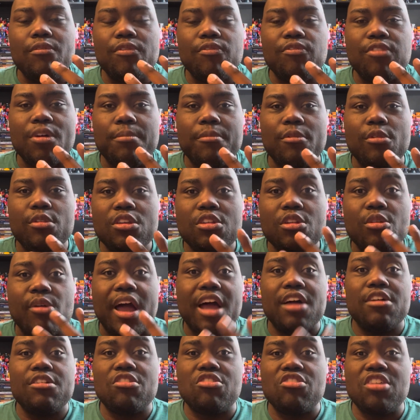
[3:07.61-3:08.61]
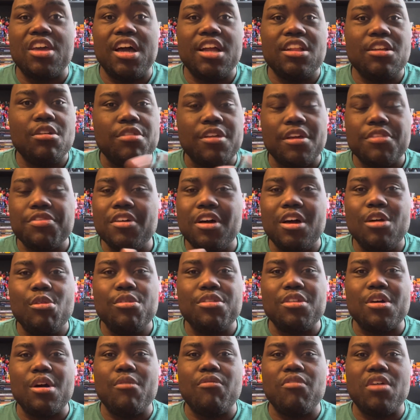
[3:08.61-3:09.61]
from, Out of the Shadows, I thought it
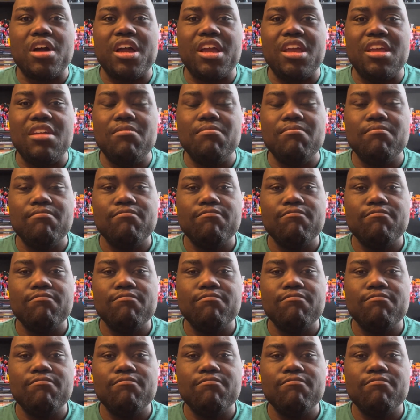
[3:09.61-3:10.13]
was alright.